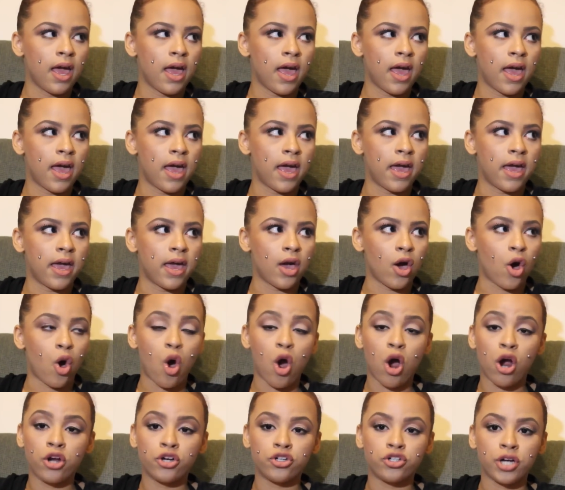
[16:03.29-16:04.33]
a
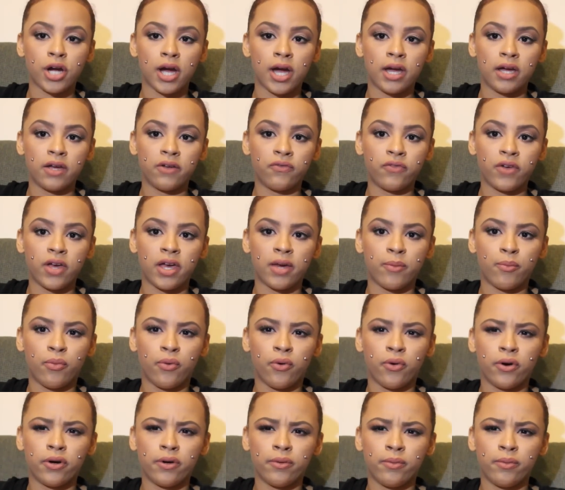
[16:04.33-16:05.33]
hard drive, it's